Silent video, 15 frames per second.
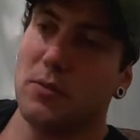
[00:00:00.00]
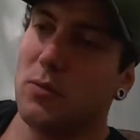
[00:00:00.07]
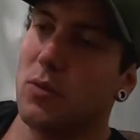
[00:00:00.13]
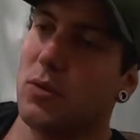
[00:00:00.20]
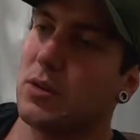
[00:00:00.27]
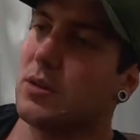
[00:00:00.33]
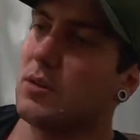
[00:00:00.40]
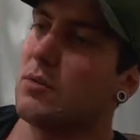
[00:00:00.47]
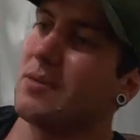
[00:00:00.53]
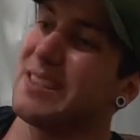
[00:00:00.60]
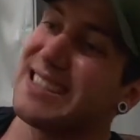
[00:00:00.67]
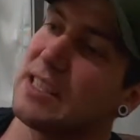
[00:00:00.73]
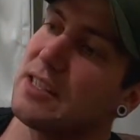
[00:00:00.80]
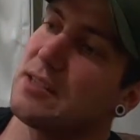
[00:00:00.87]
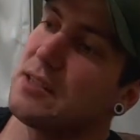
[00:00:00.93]
water
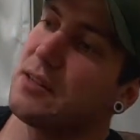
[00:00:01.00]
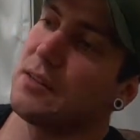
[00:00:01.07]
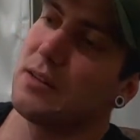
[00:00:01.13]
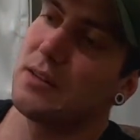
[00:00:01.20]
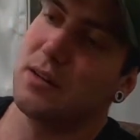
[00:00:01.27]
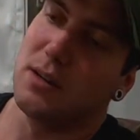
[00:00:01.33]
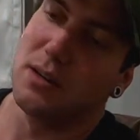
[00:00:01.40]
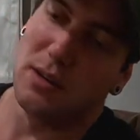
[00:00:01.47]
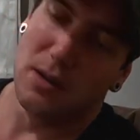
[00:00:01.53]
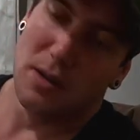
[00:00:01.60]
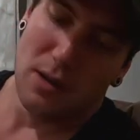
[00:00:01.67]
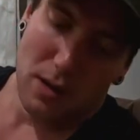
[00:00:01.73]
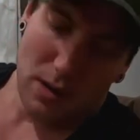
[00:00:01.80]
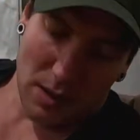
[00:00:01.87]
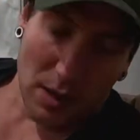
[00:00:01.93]
resistant.
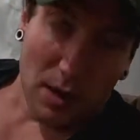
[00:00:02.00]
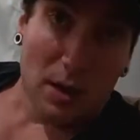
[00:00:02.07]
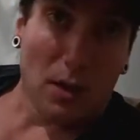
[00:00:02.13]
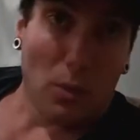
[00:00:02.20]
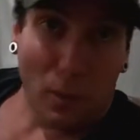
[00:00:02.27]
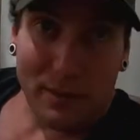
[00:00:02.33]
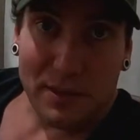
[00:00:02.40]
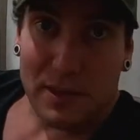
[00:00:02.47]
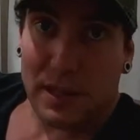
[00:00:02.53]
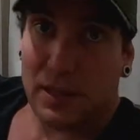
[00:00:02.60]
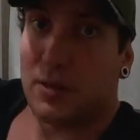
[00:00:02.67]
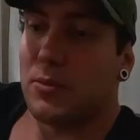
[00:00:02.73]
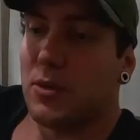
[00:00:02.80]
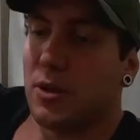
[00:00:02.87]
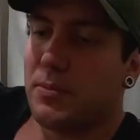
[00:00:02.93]
One thing
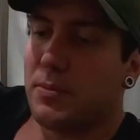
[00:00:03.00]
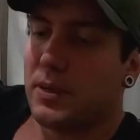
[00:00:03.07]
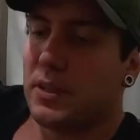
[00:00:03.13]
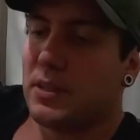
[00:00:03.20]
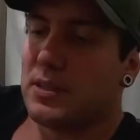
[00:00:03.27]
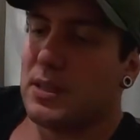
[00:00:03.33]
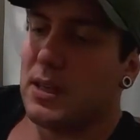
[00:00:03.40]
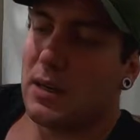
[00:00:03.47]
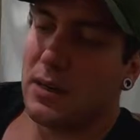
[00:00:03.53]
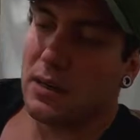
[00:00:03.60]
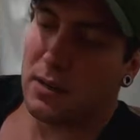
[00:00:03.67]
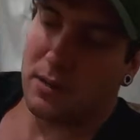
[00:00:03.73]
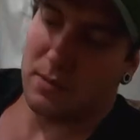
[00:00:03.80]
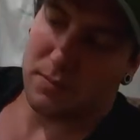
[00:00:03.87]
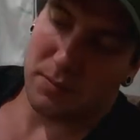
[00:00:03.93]
I'm hoping is that it
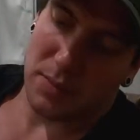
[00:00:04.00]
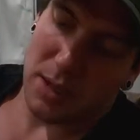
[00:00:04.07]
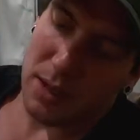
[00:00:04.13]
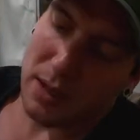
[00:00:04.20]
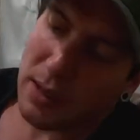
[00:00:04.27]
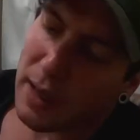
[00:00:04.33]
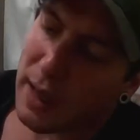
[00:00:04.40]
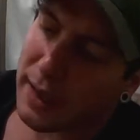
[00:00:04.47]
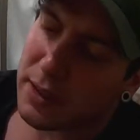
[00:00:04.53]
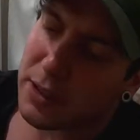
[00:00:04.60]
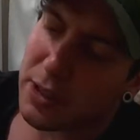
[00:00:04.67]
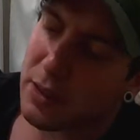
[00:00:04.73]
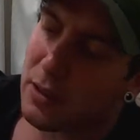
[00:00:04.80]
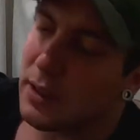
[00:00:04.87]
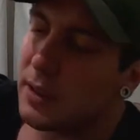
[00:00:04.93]

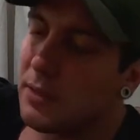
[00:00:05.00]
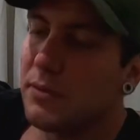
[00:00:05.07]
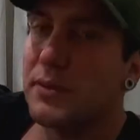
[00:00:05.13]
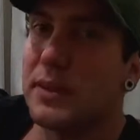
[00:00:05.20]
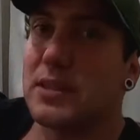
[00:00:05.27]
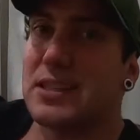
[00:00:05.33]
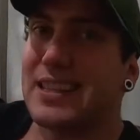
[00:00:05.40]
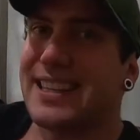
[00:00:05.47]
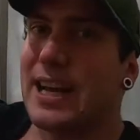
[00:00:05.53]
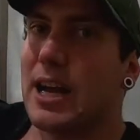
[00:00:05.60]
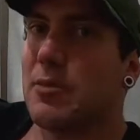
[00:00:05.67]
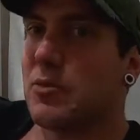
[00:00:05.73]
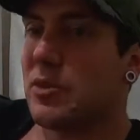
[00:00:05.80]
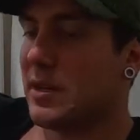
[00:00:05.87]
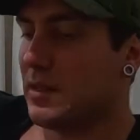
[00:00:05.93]
actually fits a
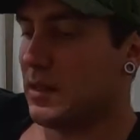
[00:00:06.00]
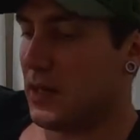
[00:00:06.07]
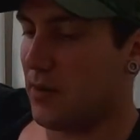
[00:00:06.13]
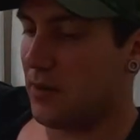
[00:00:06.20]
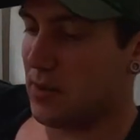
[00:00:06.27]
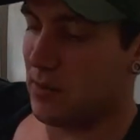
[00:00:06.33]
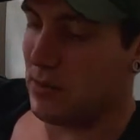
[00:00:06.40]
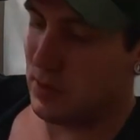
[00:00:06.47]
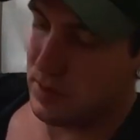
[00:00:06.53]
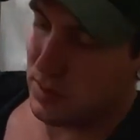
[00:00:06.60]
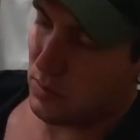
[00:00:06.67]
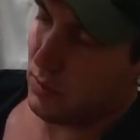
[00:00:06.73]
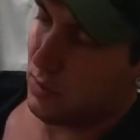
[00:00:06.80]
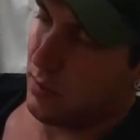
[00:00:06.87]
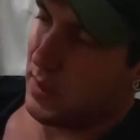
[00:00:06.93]
camera in there as well as
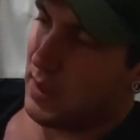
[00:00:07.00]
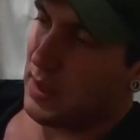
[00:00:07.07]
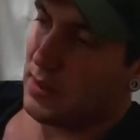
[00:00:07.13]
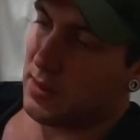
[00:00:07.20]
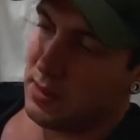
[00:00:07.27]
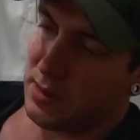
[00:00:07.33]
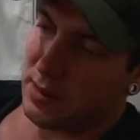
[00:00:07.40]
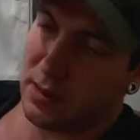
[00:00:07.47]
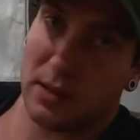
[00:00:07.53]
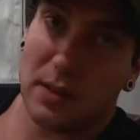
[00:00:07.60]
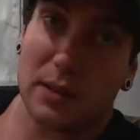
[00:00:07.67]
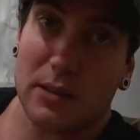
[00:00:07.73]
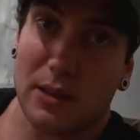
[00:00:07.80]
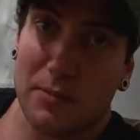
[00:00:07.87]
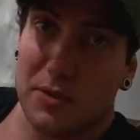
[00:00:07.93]
all the mounts that
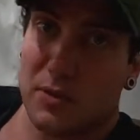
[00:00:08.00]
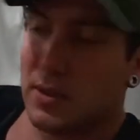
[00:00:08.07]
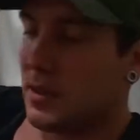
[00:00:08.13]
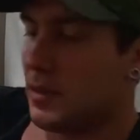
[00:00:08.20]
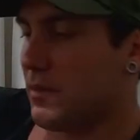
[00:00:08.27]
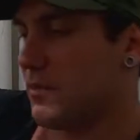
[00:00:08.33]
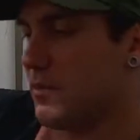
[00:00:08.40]
it comes with.